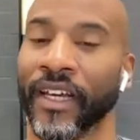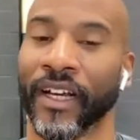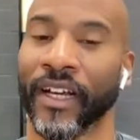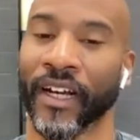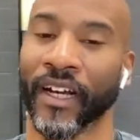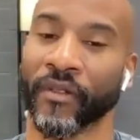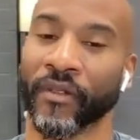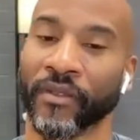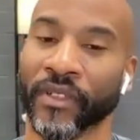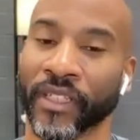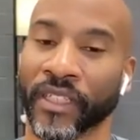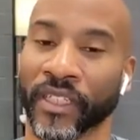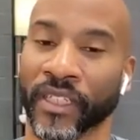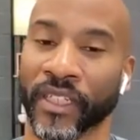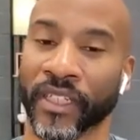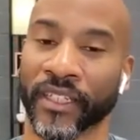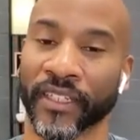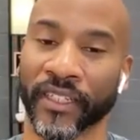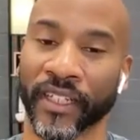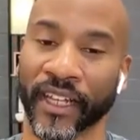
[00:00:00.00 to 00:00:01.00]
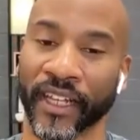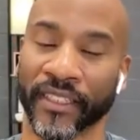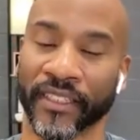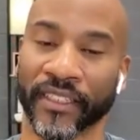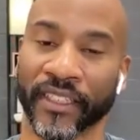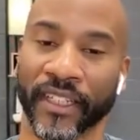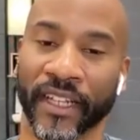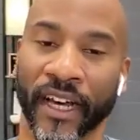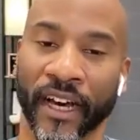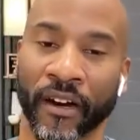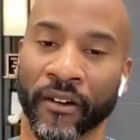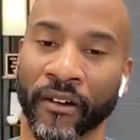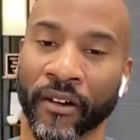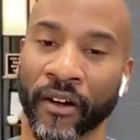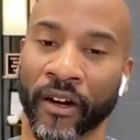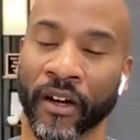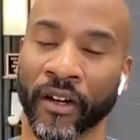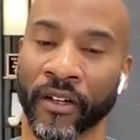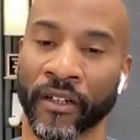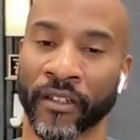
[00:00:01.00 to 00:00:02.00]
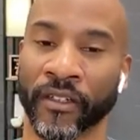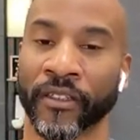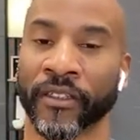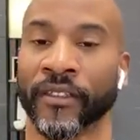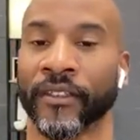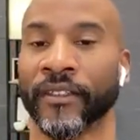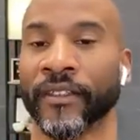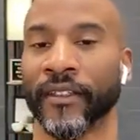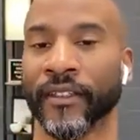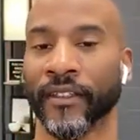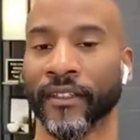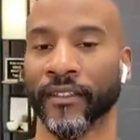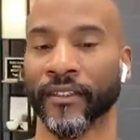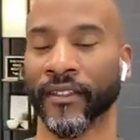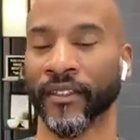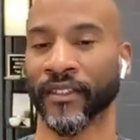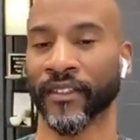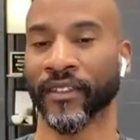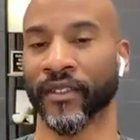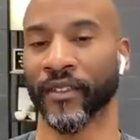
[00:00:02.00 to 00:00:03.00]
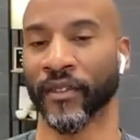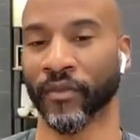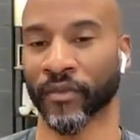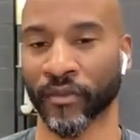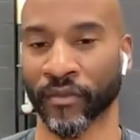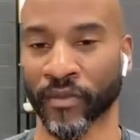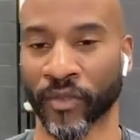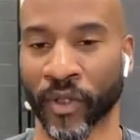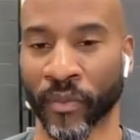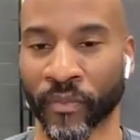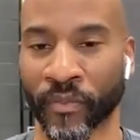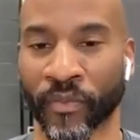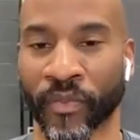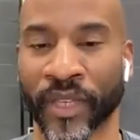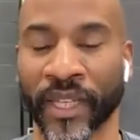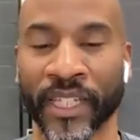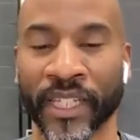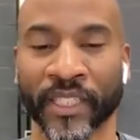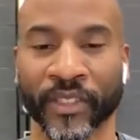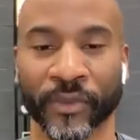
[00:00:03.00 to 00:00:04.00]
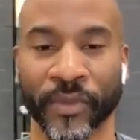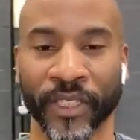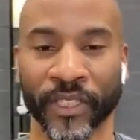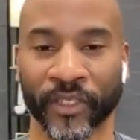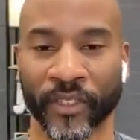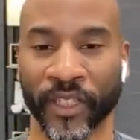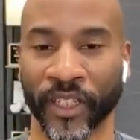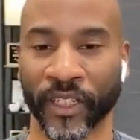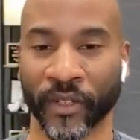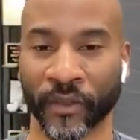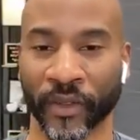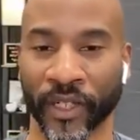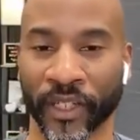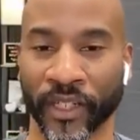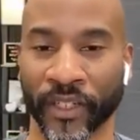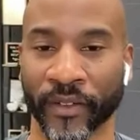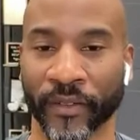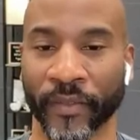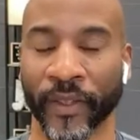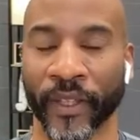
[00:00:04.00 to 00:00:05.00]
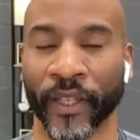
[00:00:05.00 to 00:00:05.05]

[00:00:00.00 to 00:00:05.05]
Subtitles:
how we connect, and how this is the major takeaway